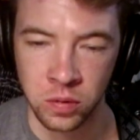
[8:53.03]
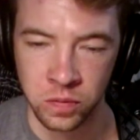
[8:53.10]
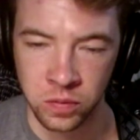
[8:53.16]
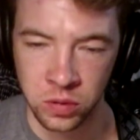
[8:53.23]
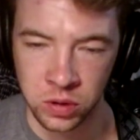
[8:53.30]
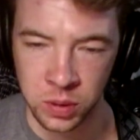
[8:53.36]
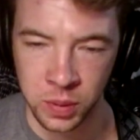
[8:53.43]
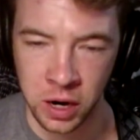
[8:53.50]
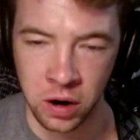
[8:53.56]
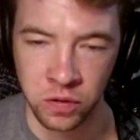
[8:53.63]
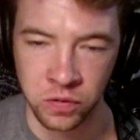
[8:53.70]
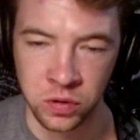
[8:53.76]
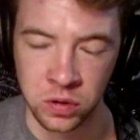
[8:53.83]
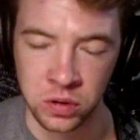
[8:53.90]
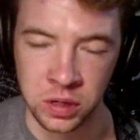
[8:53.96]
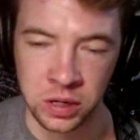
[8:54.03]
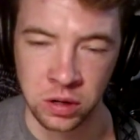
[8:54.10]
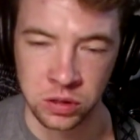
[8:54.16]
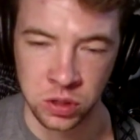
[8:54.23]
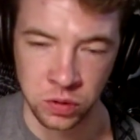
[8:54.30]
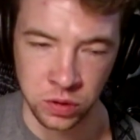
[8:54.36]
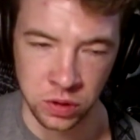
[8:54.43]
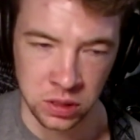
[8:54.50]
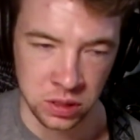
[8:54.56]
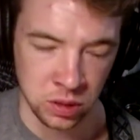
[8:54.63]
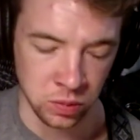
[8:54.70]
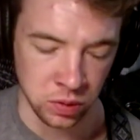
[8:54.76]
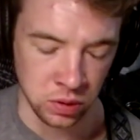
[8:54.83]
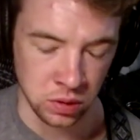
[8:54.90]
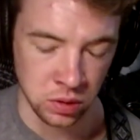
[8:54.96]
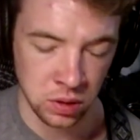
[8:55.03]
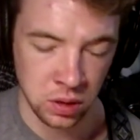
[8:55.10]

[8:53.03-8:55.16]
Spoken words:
really powerful and also really simple,